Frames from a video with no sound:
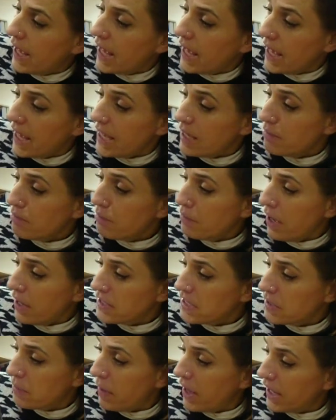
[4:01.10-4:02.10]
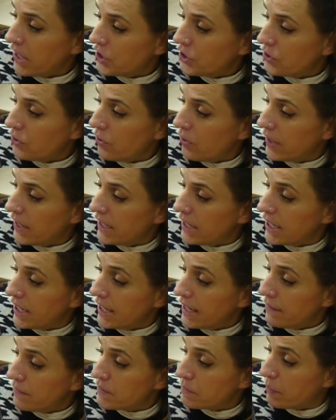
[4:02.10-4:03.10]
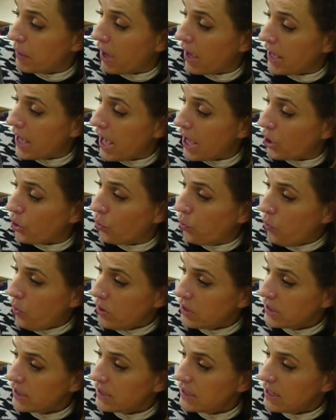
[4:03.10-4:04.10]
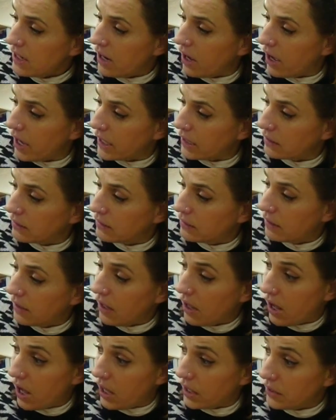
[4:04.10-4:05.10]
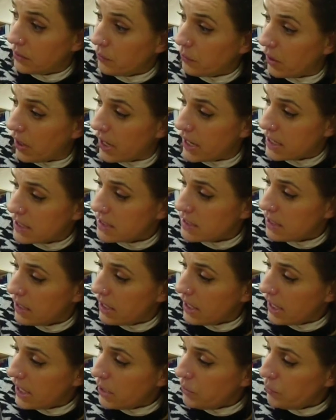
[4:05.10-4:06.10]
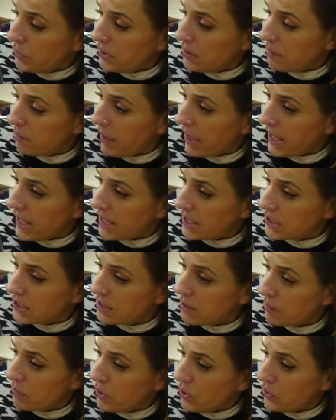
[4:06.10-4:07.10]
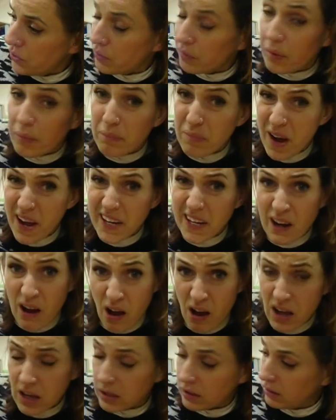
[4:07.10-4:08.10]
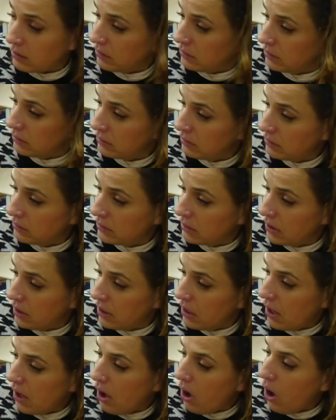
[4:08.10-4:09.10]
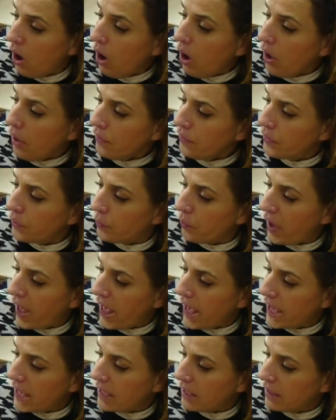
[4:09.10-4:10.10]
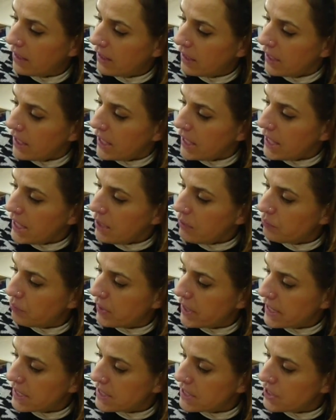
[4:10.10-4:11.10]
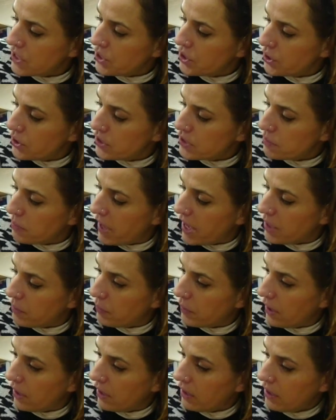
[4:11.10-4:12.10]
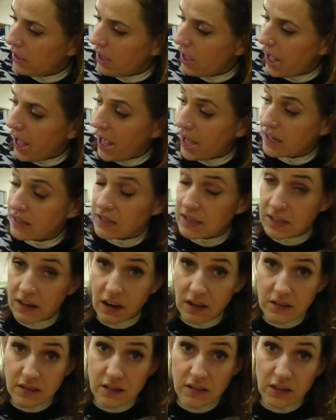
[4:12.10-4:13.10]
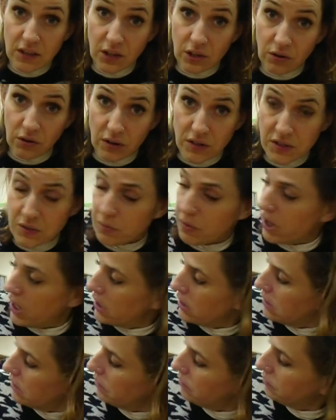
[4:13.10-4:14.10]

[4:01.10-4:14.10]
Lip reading: He must make sure he leaves by 8:45, otherwise he wouldn't make it to the moon by 9. On the way, he reads the newspaper and does the crossword.